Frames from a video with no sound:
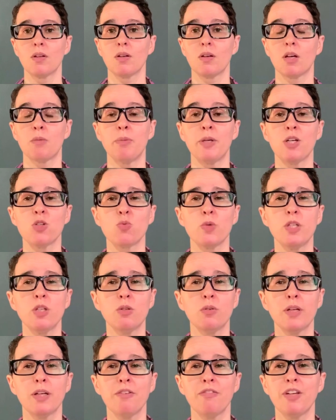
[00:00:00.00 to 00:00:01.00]
And because we
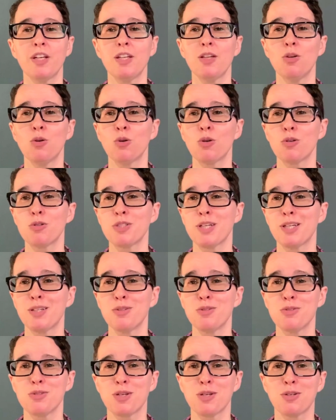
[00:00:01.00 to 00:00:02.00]
don't have any horror
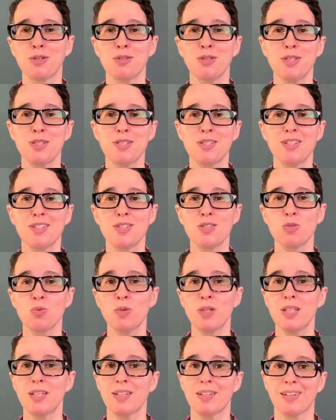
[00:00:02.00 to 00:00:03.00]
titles on our list this
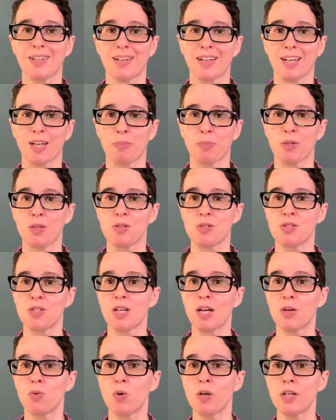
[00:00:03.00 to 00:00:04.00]
week, it happens.
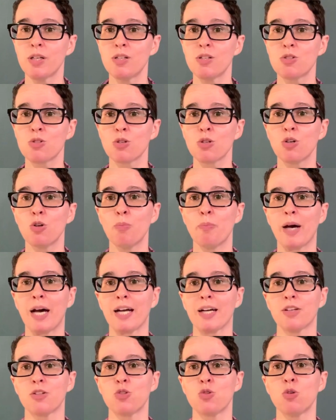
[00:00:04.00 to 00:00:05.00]
I wanted to circle
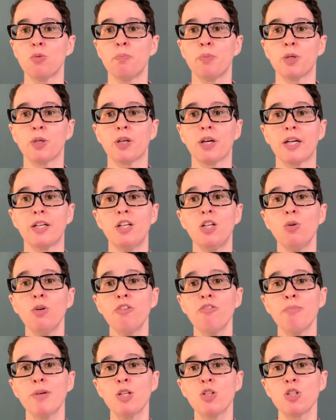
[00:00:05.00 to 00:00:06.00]
back to a book I know
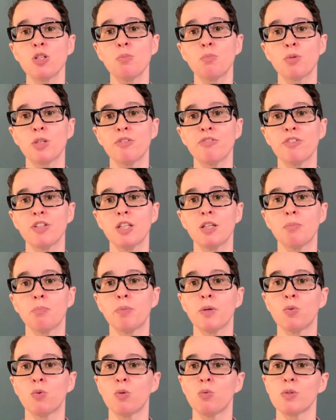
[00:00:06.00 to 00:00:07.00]
I've mentioned briefly,
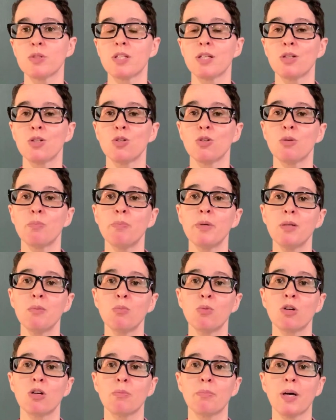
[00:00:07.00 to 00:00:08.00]
but we will tell you a bit
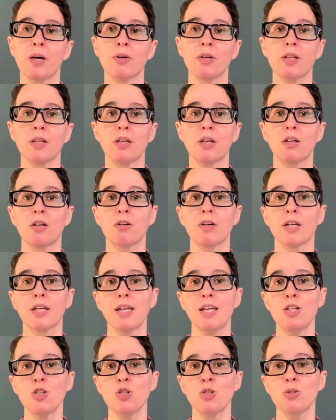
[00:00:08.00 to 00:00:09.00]
more about it in our
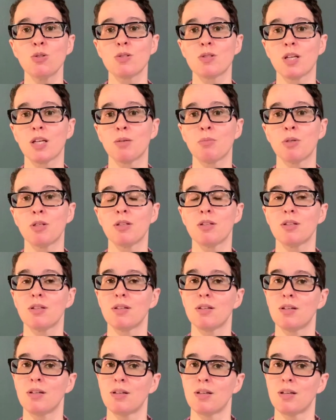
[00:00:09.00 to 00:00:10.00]
occasional segment in